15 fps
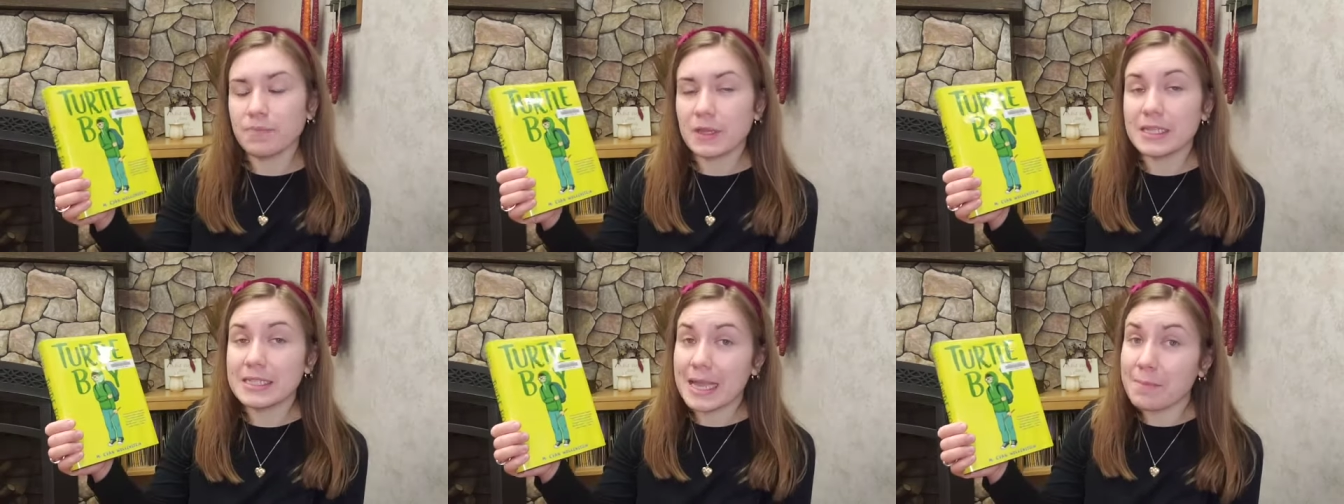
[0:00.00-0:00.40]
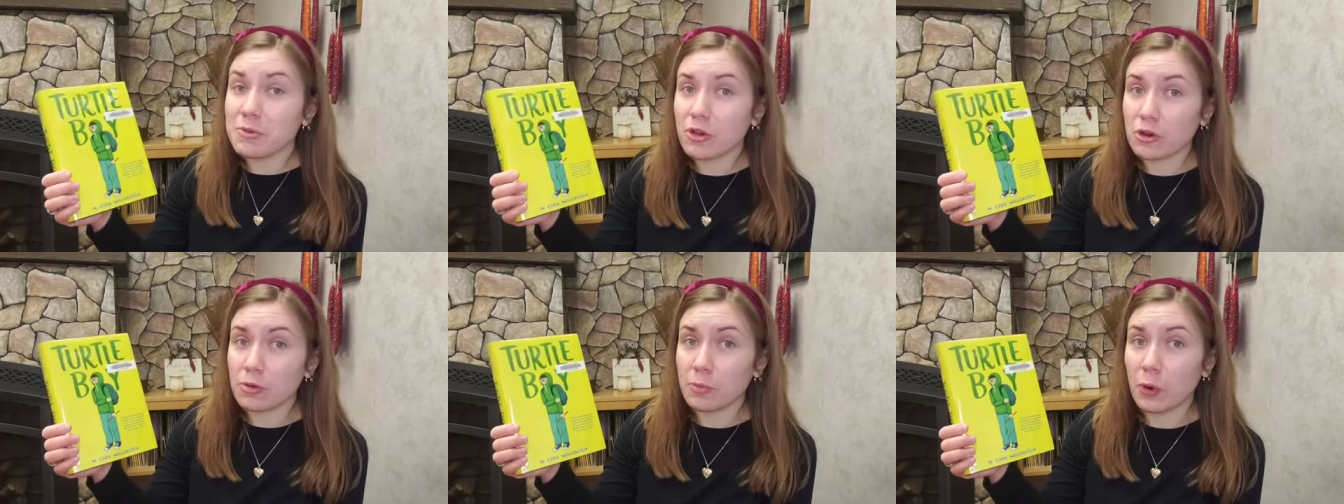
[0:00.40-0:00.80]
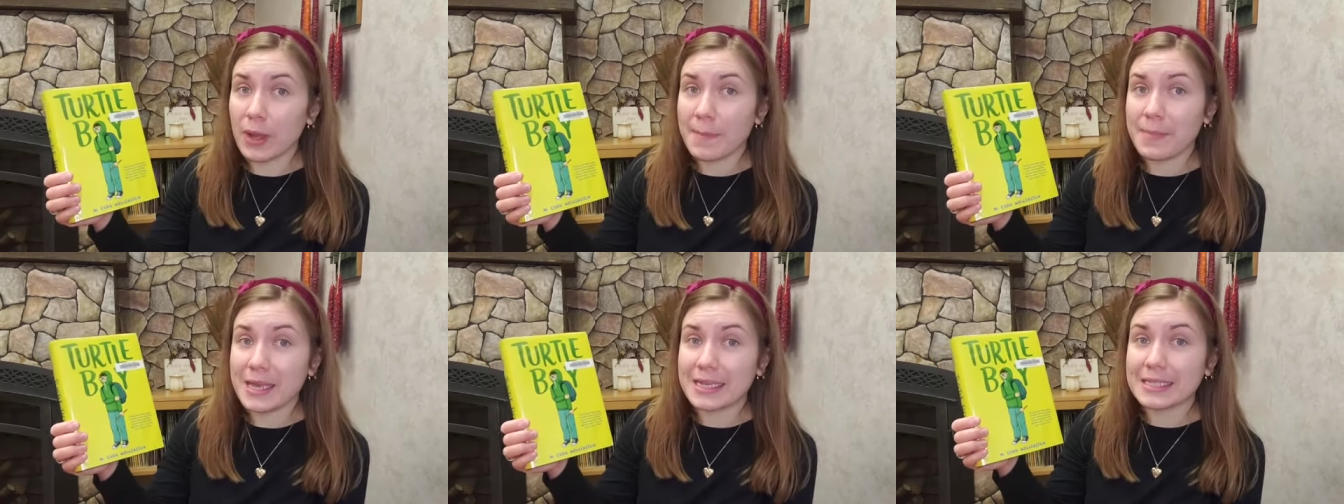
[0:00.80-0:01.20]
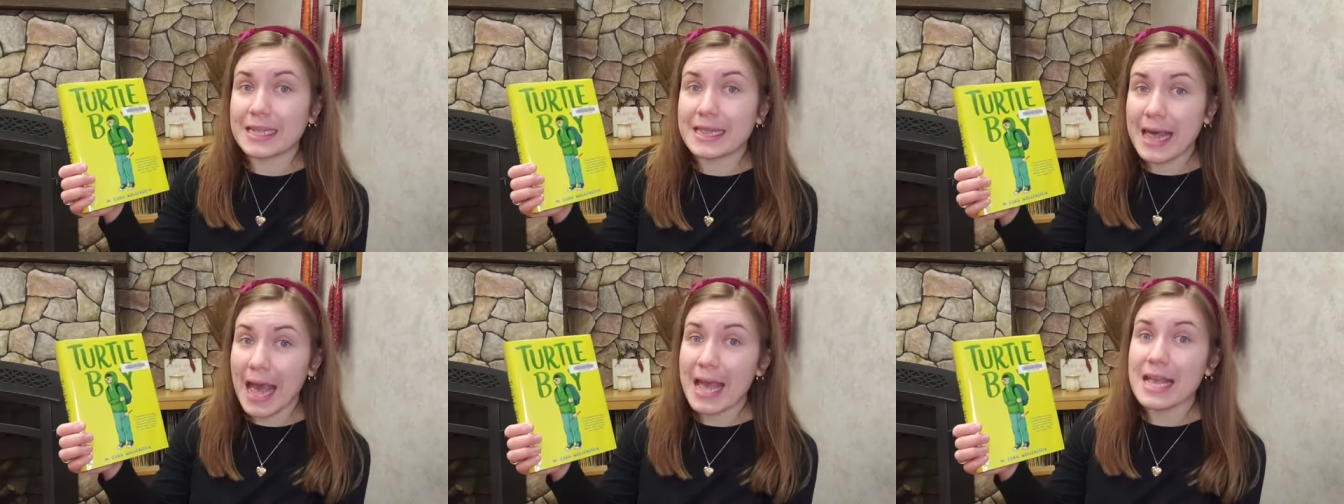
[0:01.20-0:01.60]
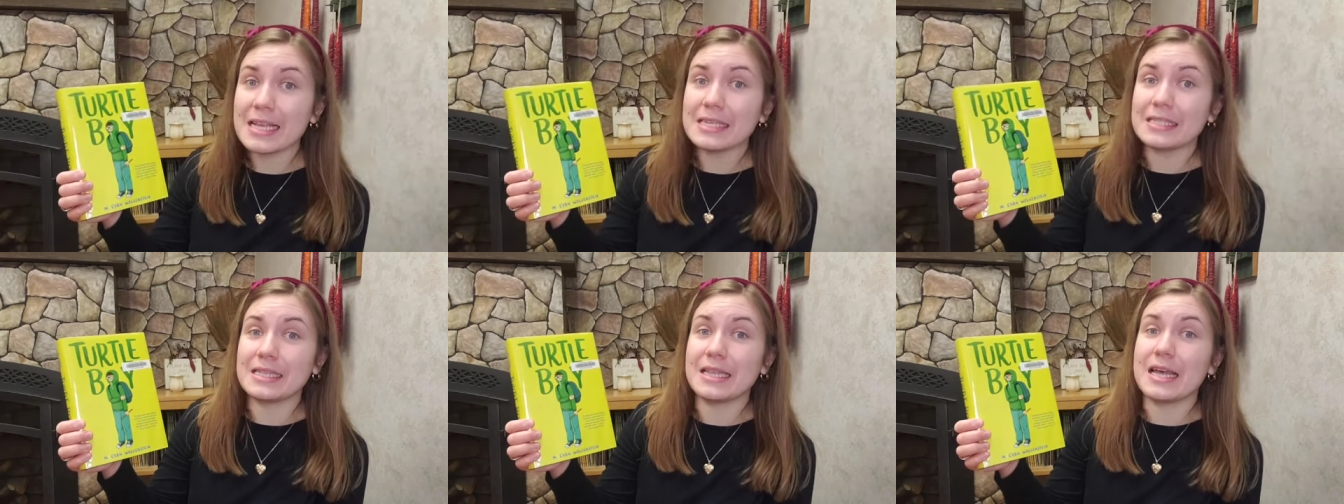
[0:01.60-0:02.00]
is named Turtle Boy because that
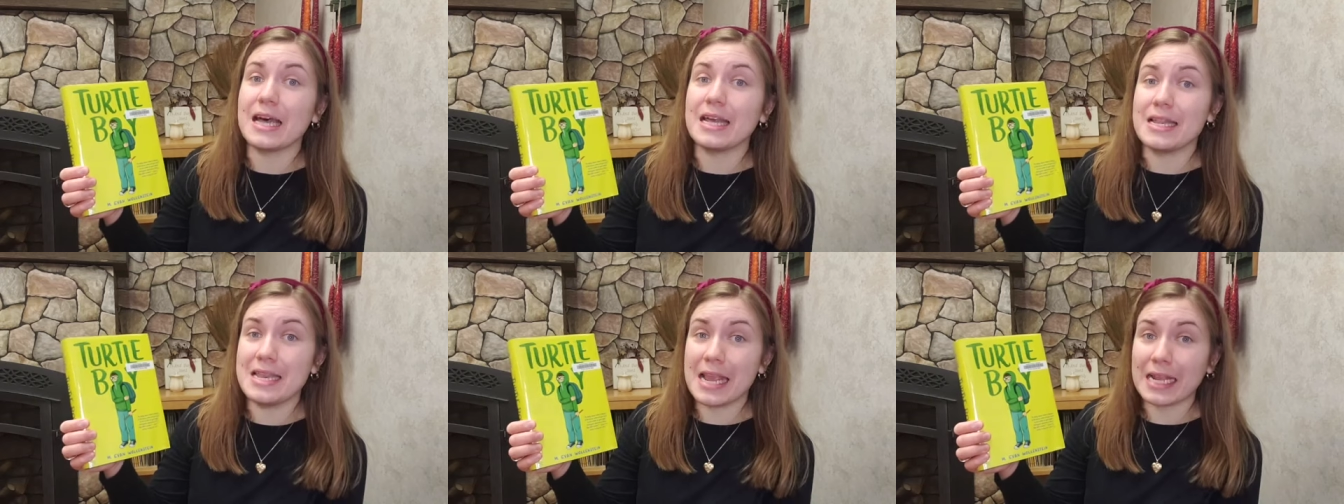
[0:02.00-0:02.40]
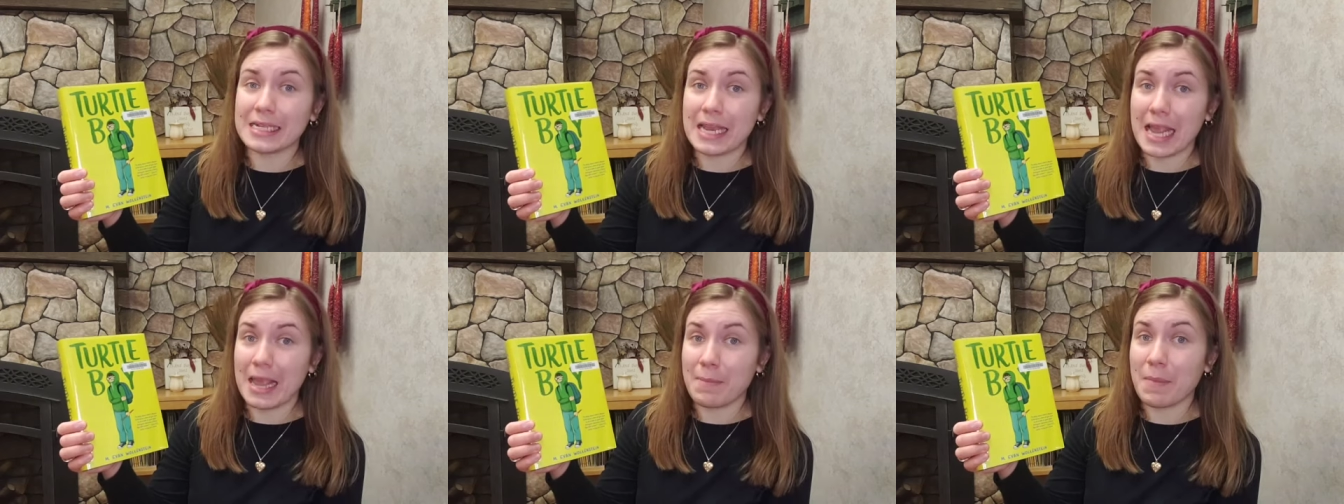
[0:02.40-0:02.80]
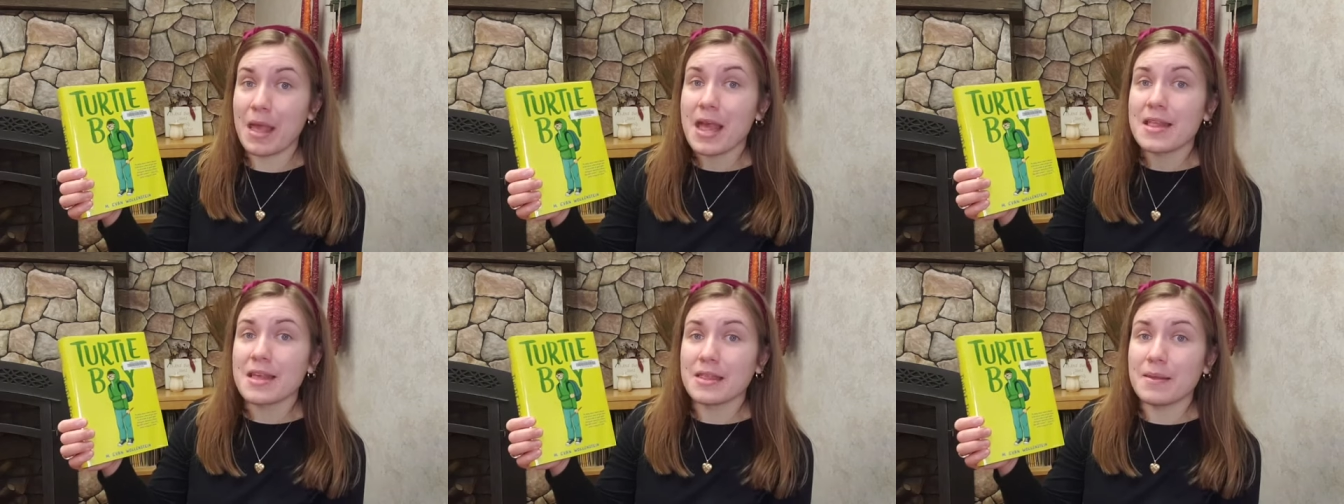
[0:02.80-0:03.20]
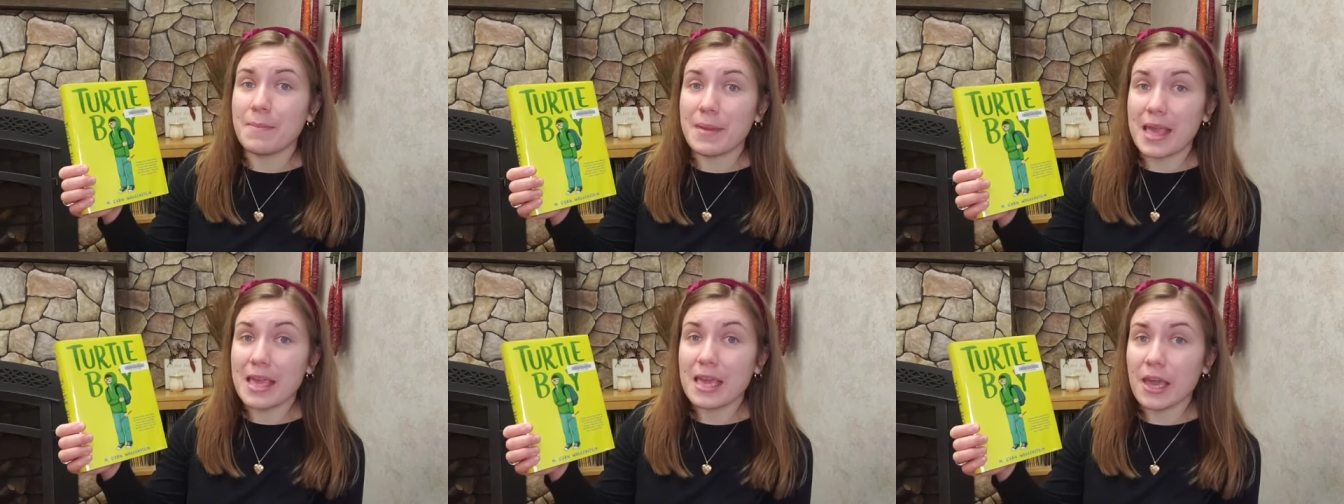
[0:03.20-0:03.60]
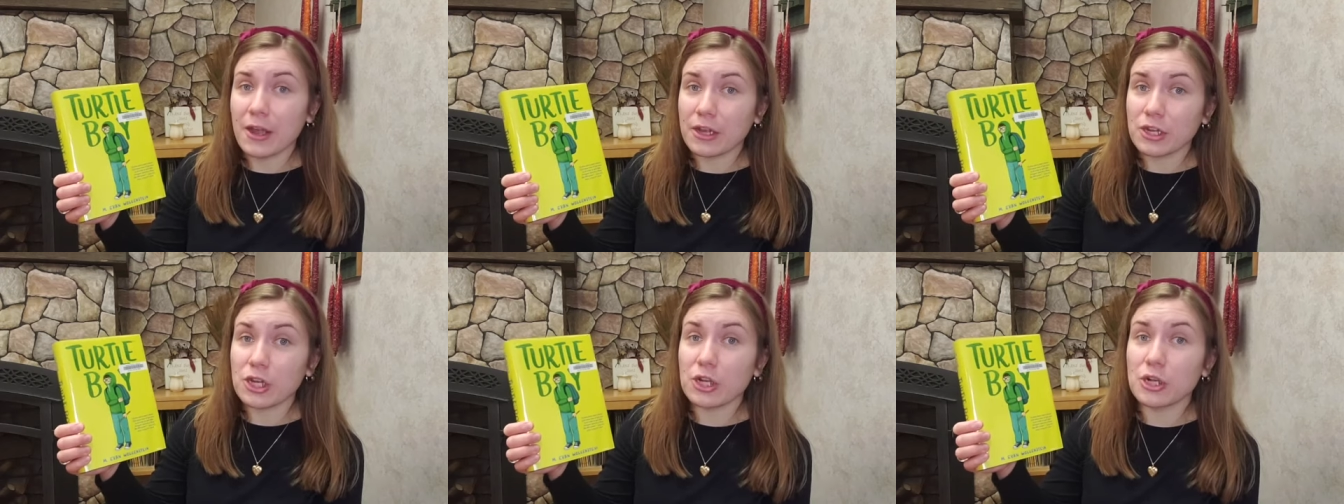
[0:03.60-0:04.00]
is the nickname that the main
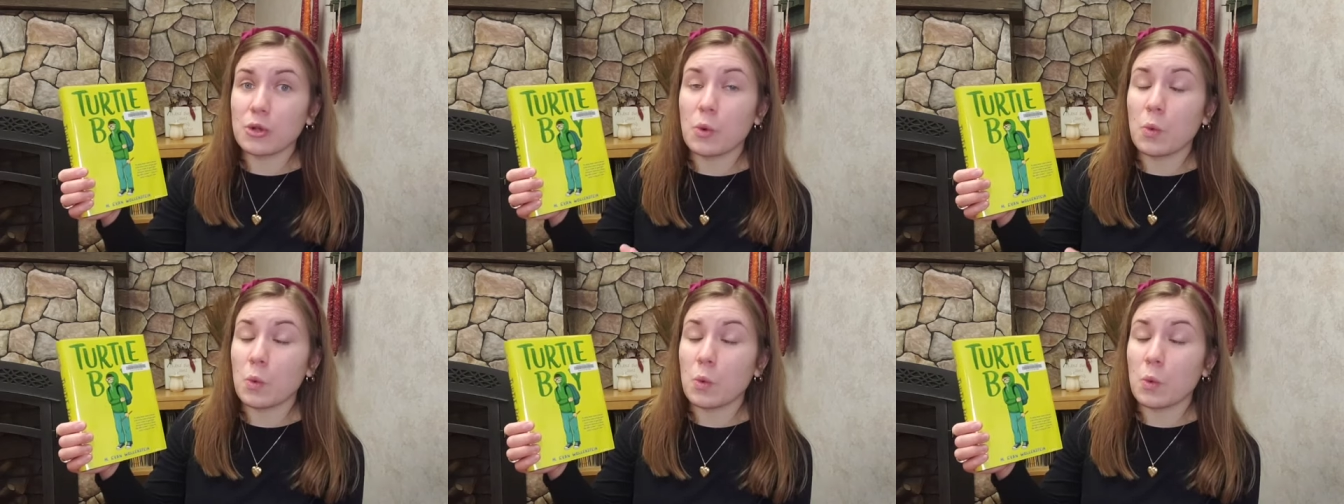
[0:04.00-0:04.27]
character,